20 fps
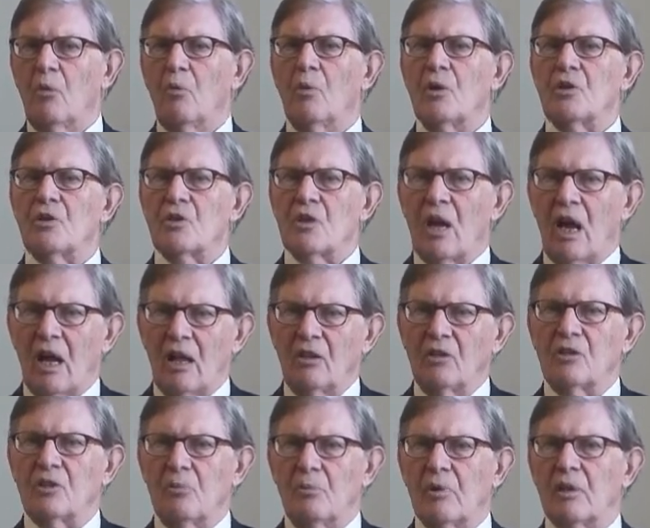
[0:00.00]
which
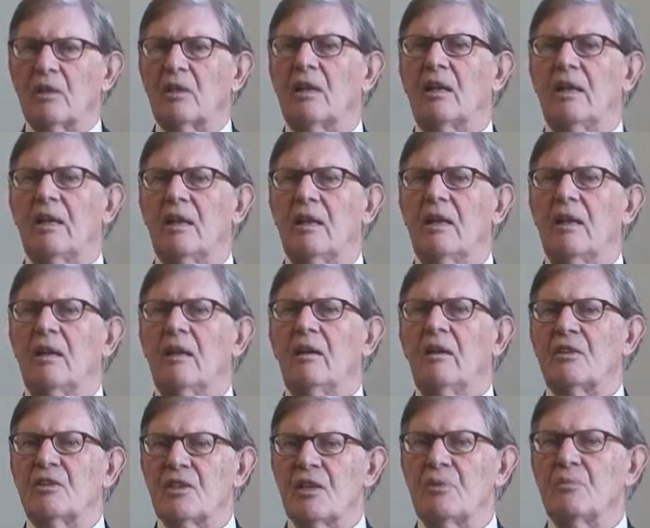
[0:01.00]
ultimately
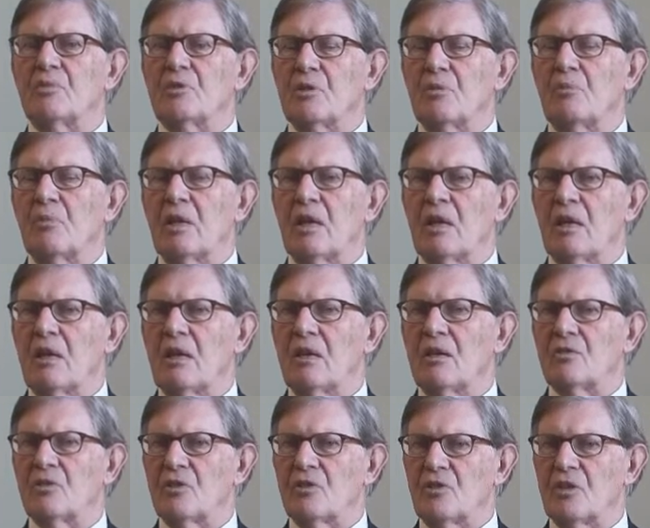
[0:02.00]
seems to me
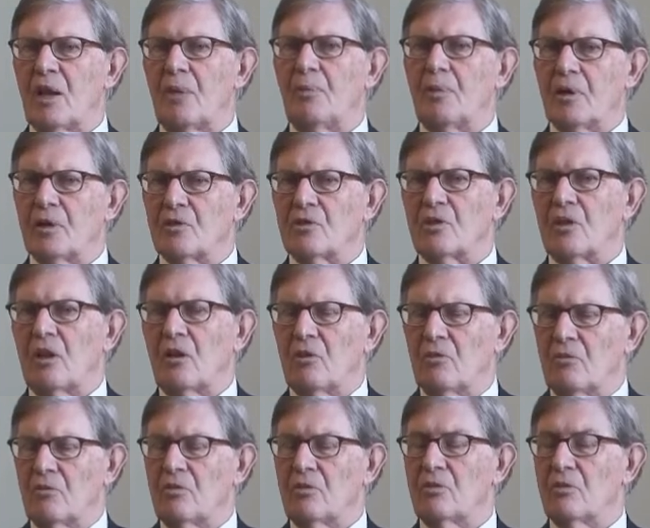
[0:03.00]
is a stepping
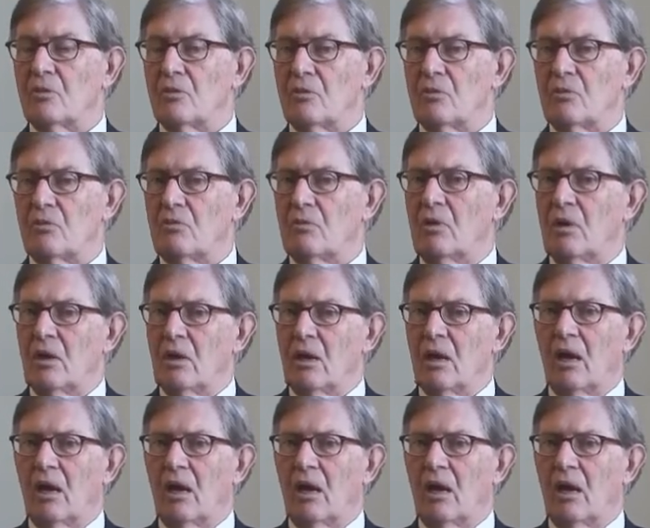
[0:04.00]
stone to